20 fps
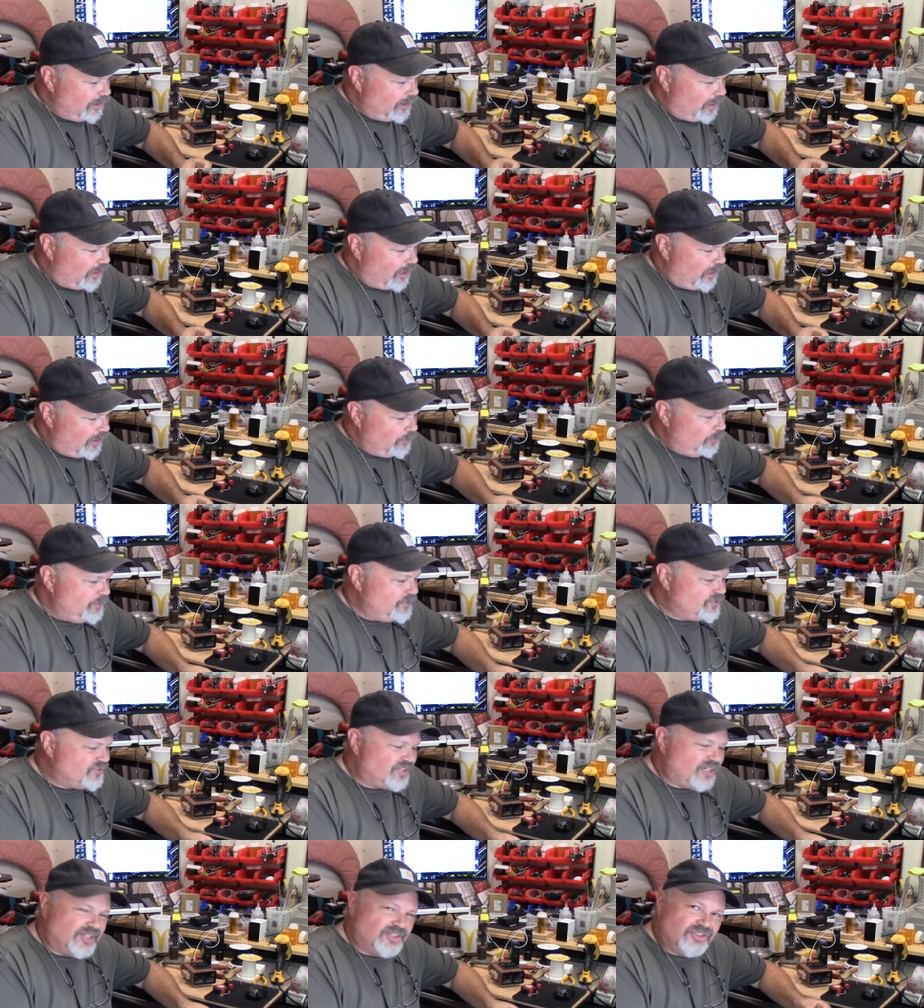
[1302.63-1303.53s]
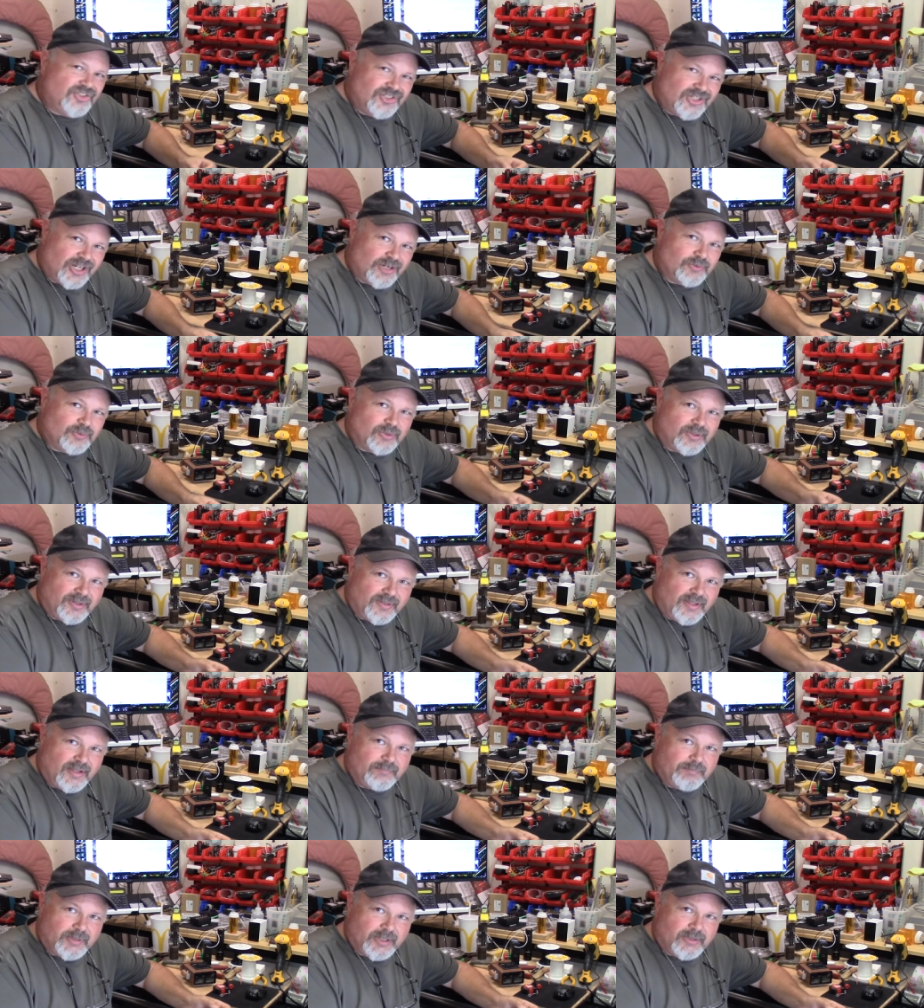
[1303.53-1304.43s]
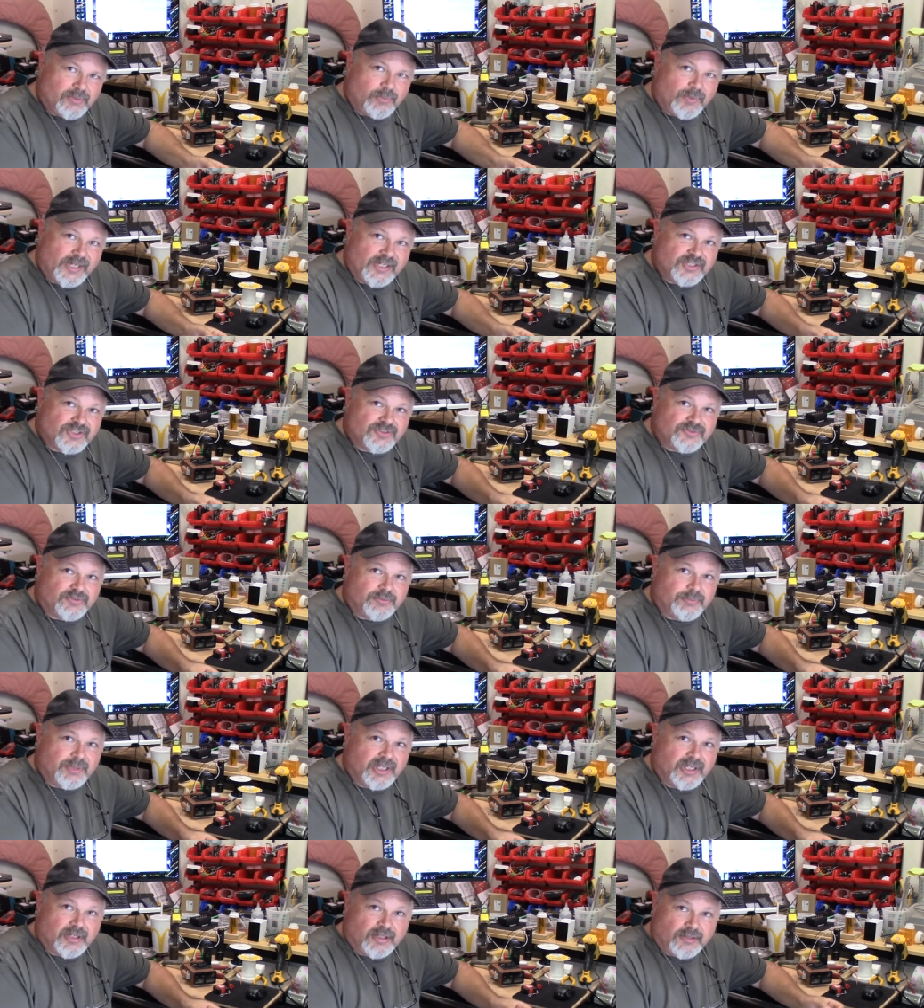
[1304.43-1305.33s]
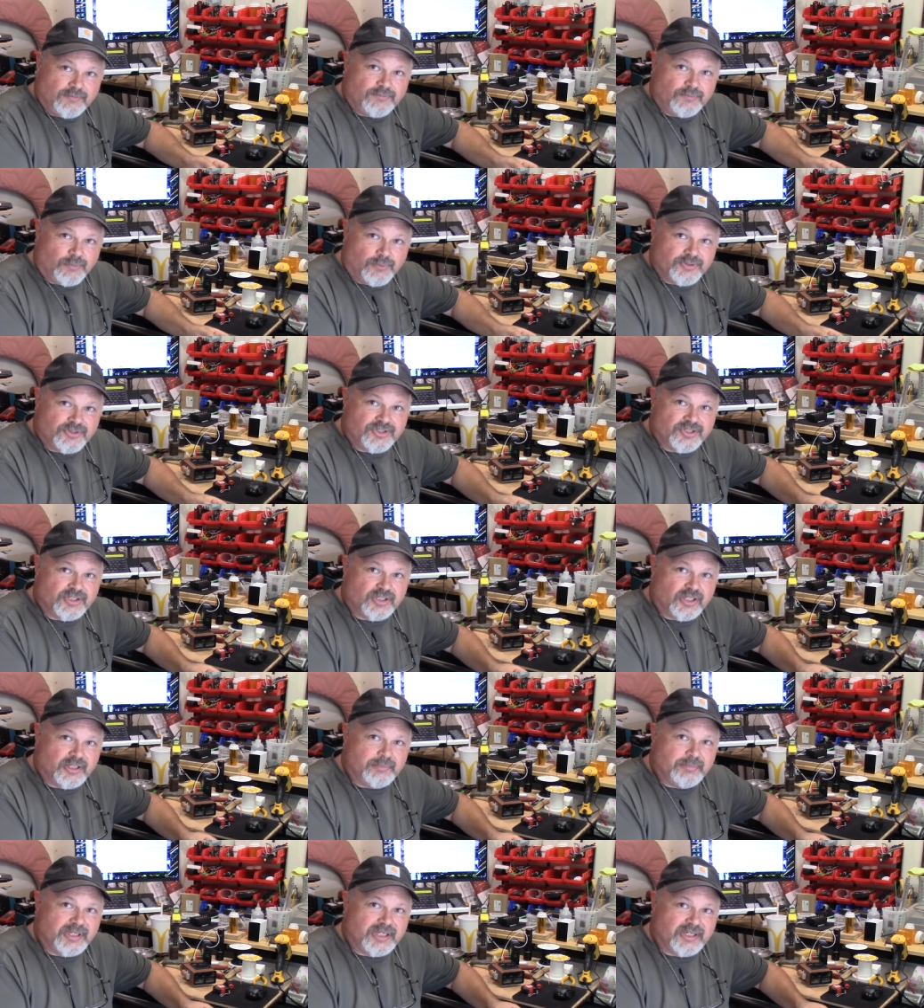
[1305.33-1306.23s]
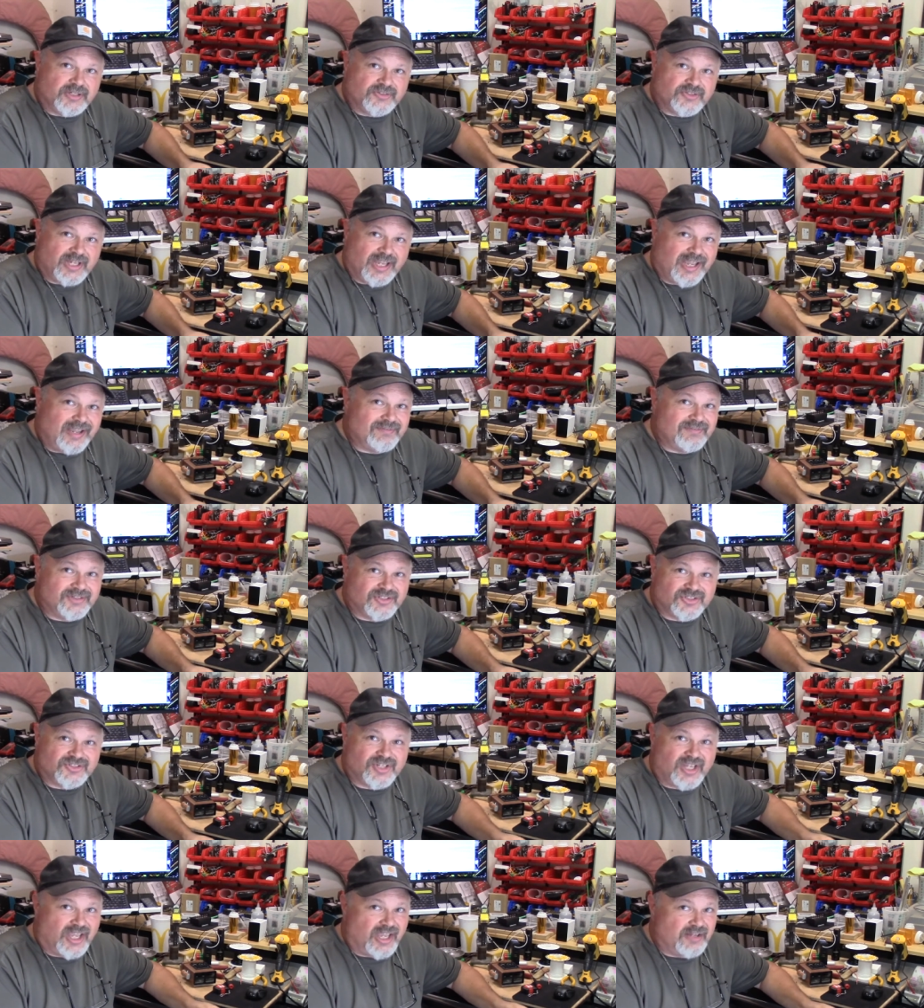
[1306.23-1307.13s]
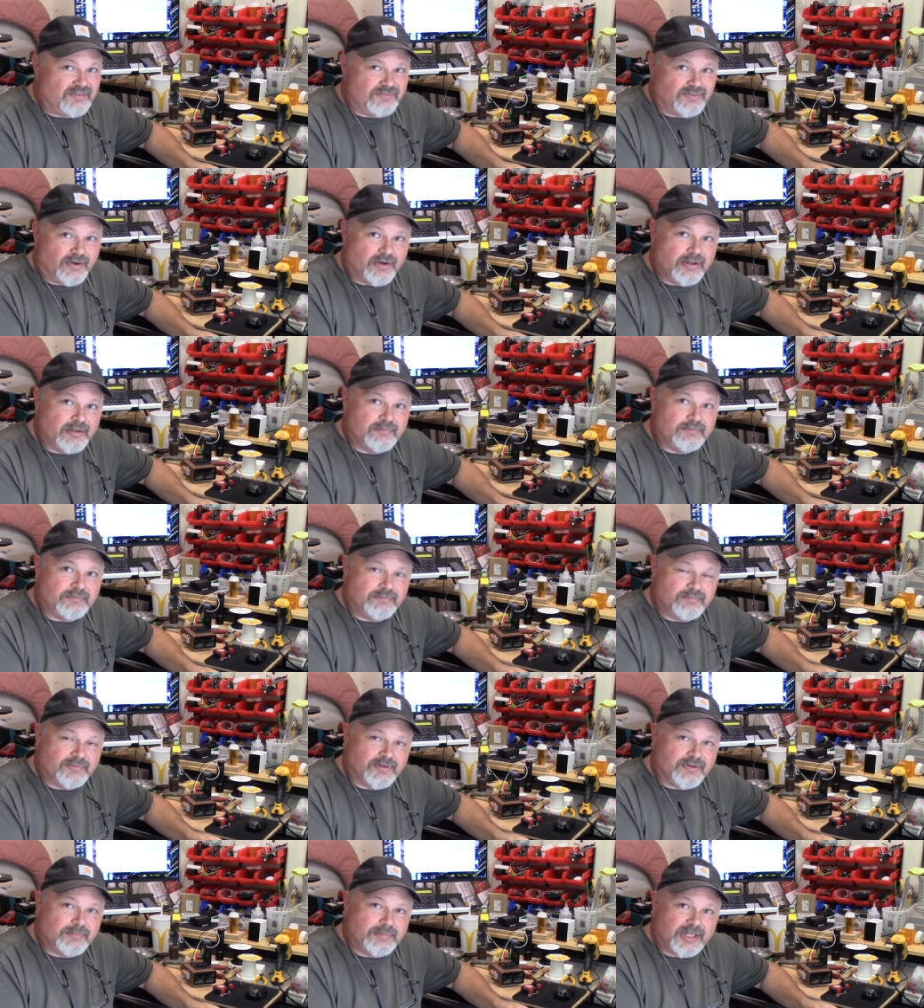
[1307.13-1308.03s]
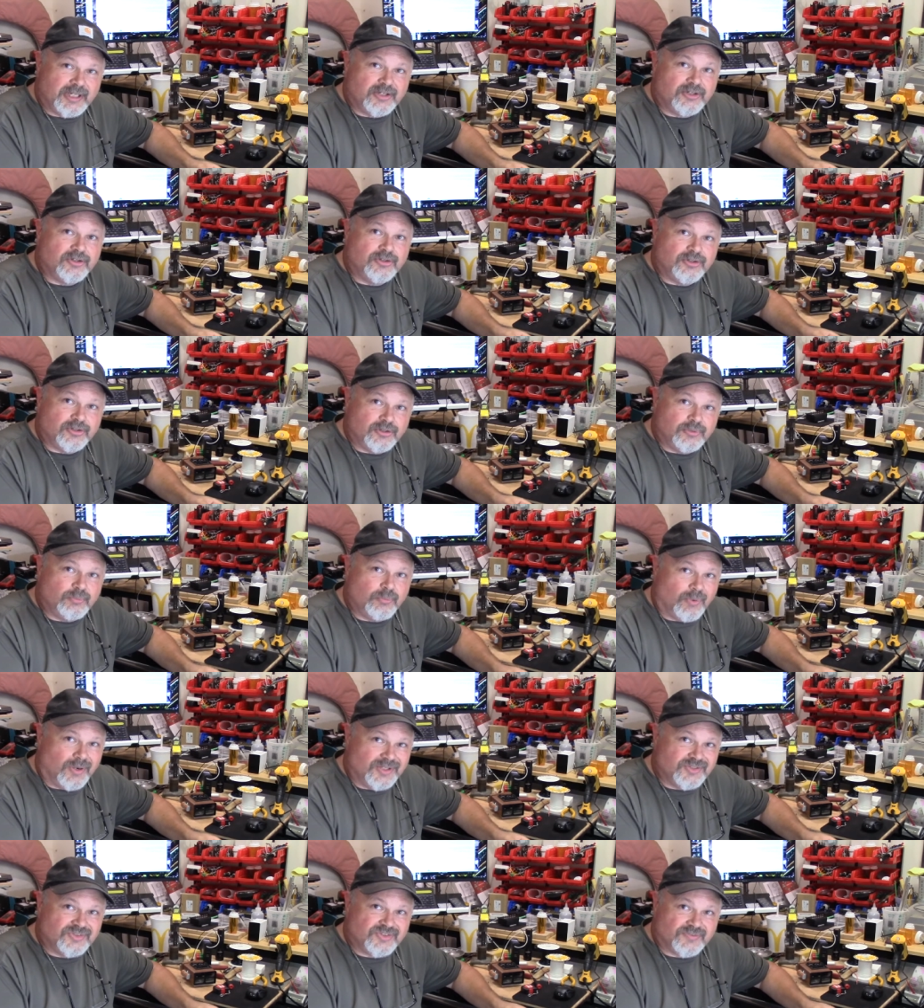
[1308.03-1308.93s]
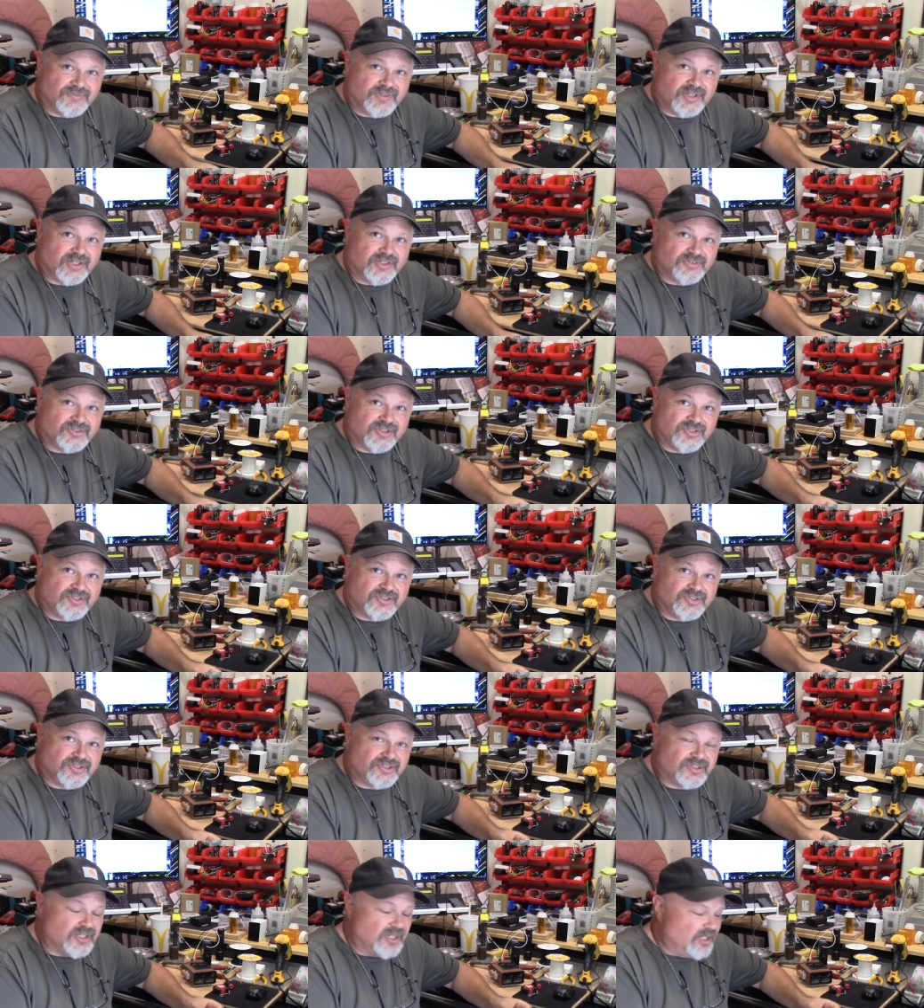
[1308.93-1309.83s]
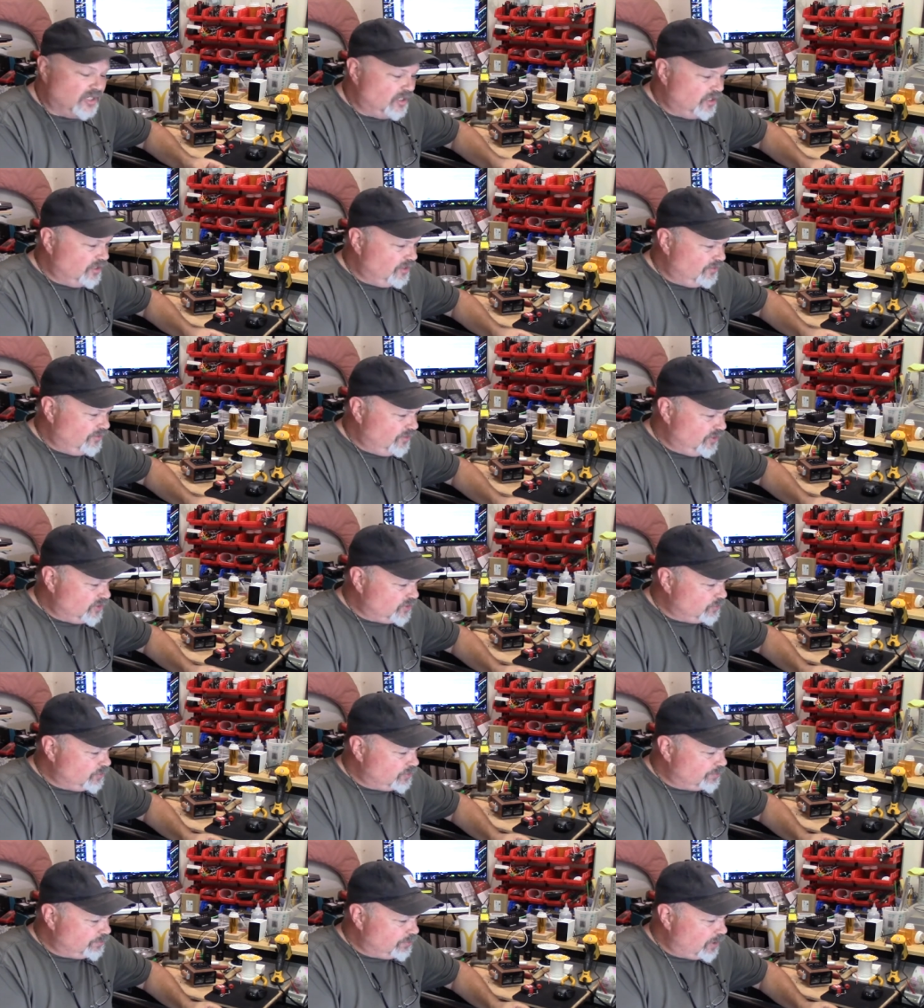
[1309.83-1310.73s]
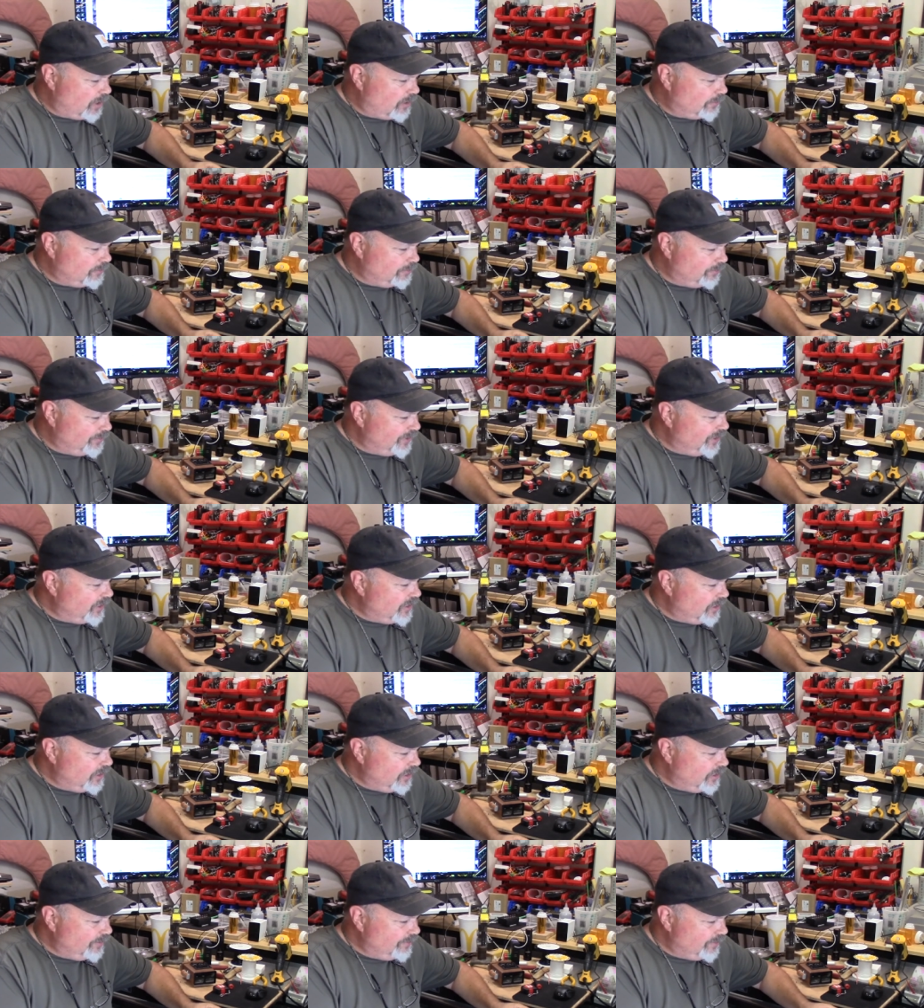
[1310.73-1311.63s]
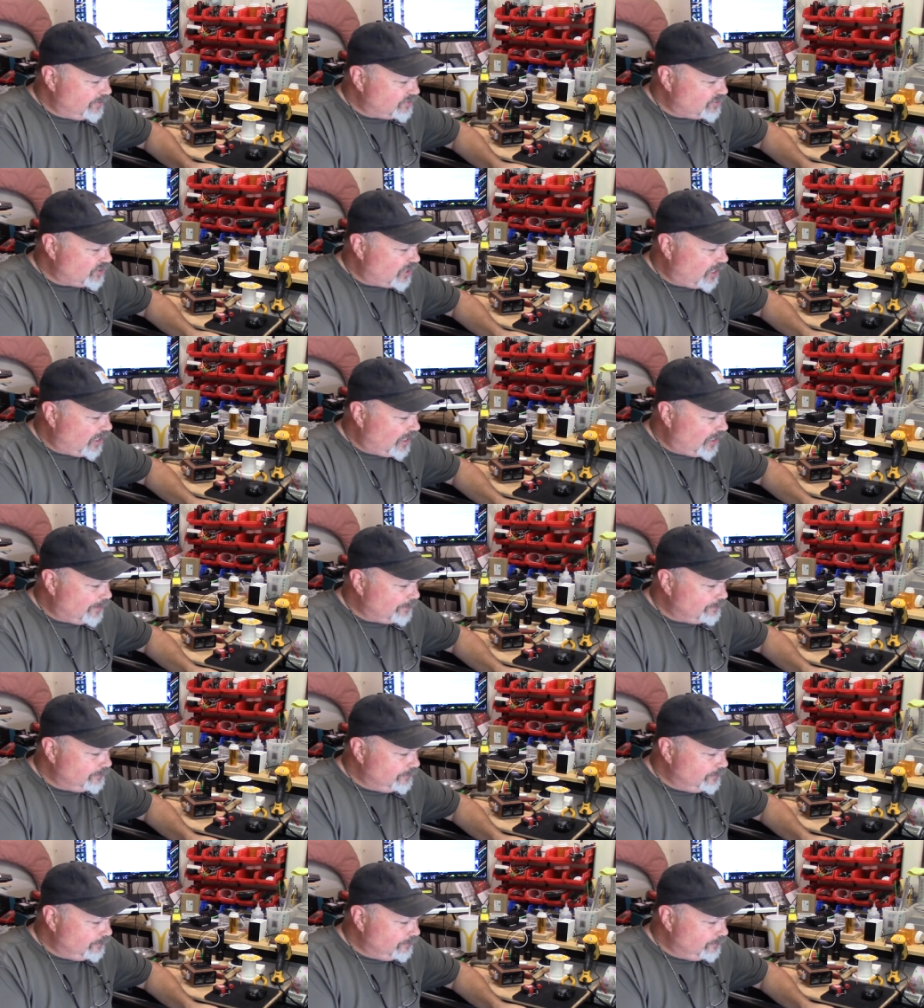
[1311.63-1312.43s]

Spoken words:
I would say generally they've been a waste for me, unfortunately, because I haven't just had very many good ones of these. This was probably in the top